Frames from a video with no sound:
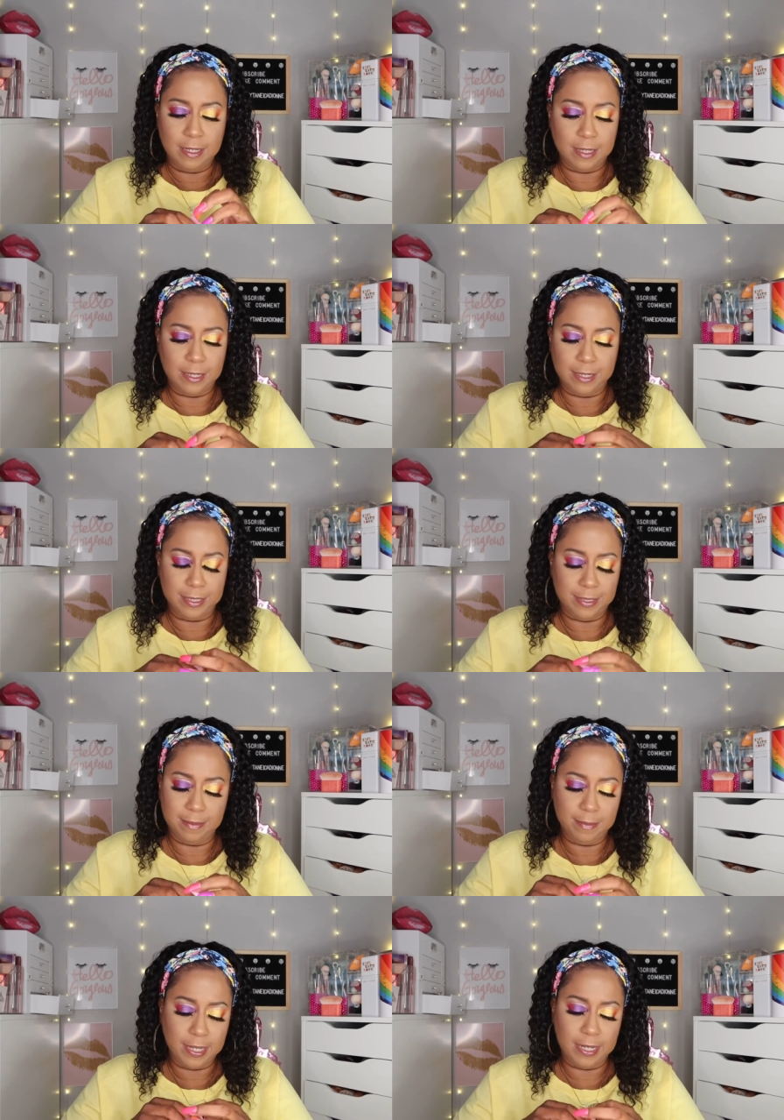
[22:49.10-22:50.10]

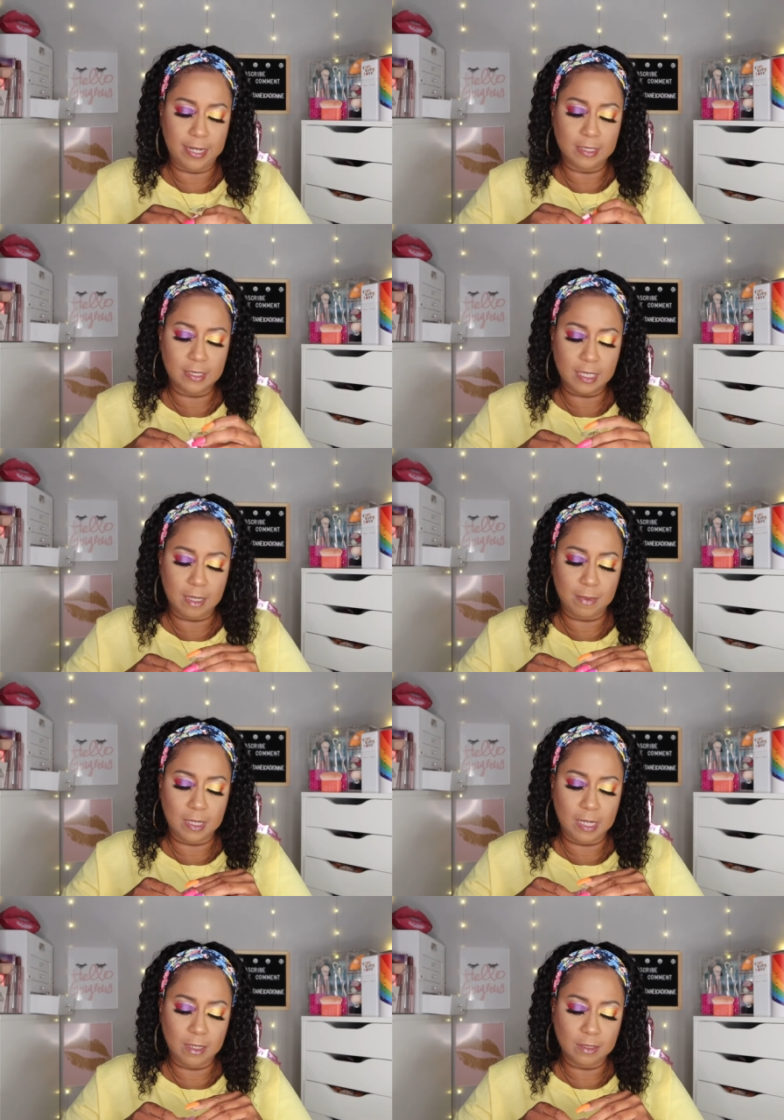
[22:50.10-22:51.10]
Man, I just got
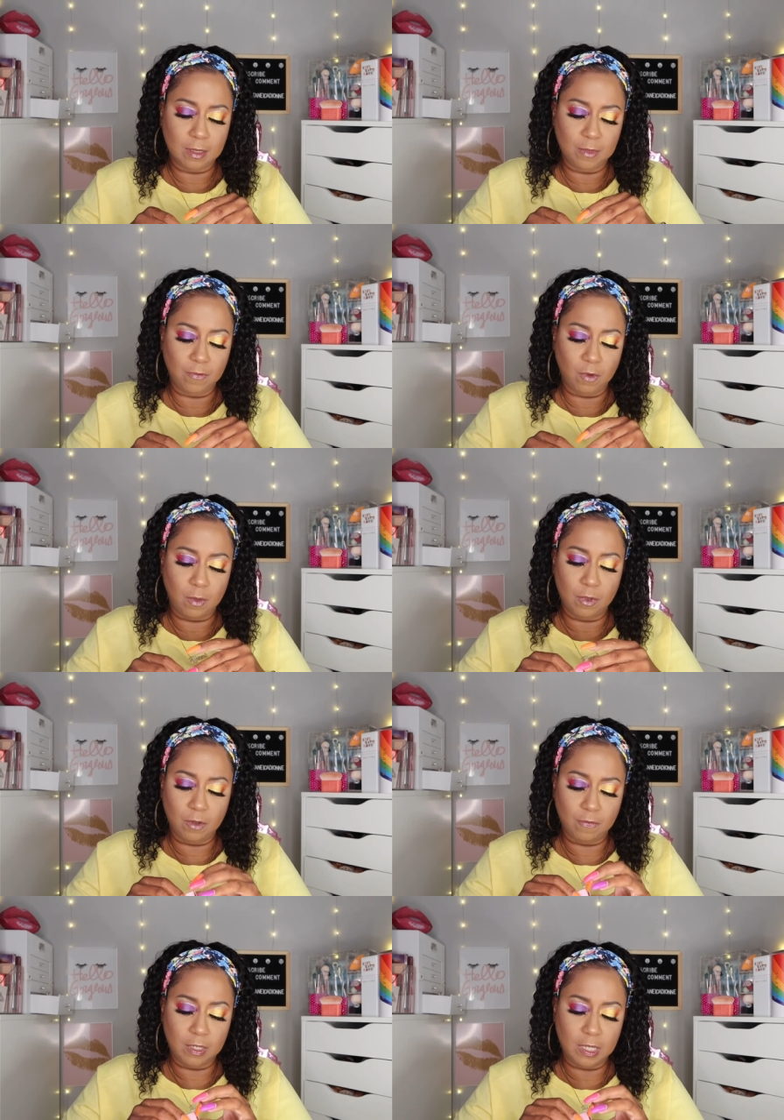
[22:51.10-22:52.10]
my nails done before I went
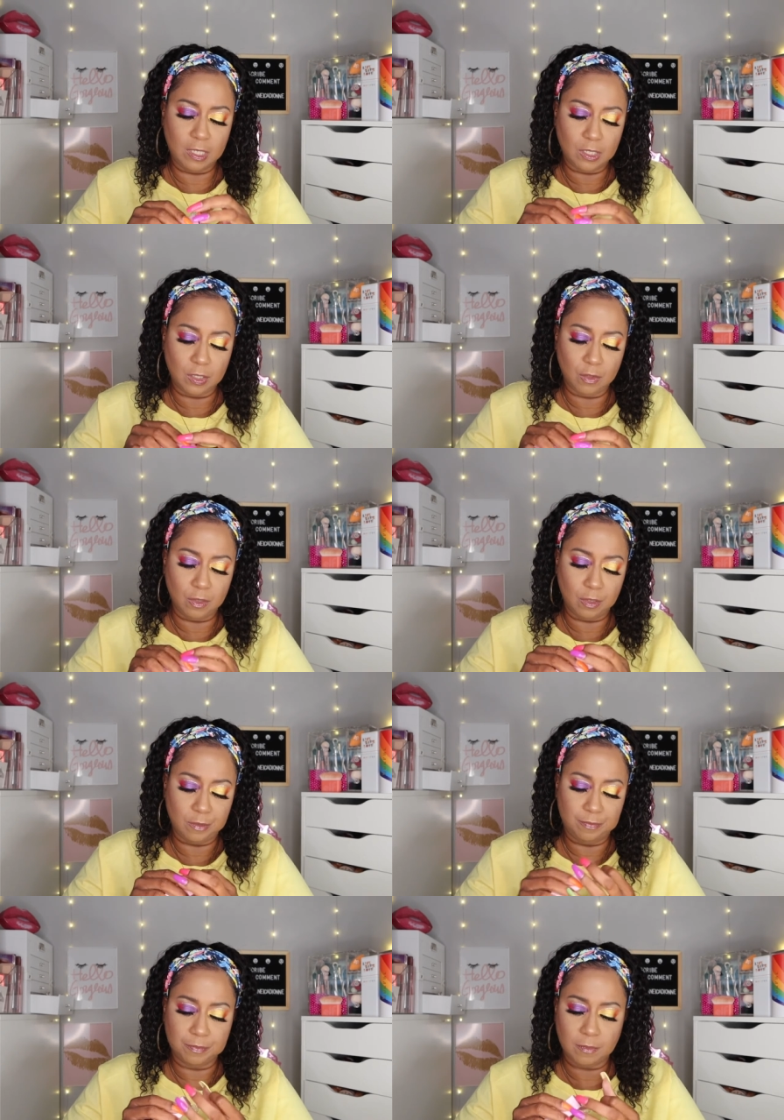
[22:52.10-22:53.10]
on vacation to y'all.